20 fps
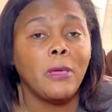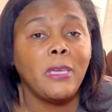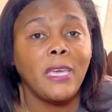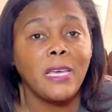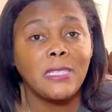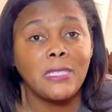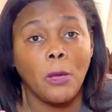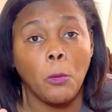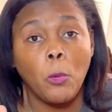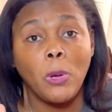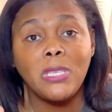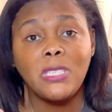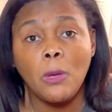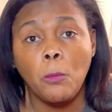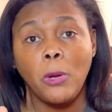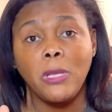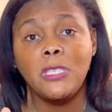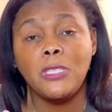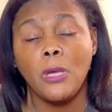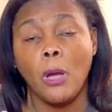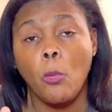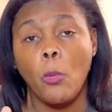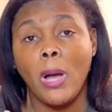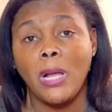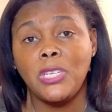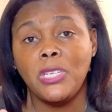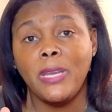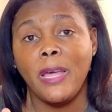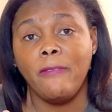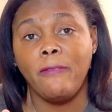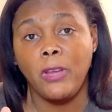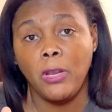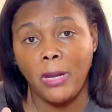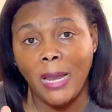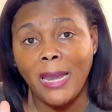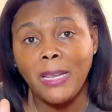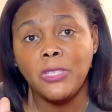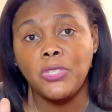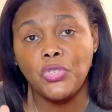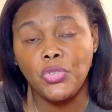Yes, and once someone start watching that video,
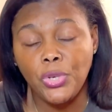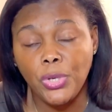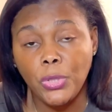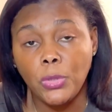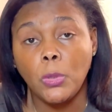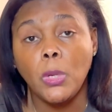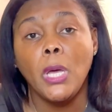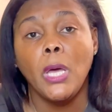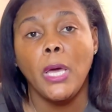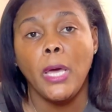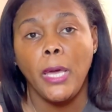that is true.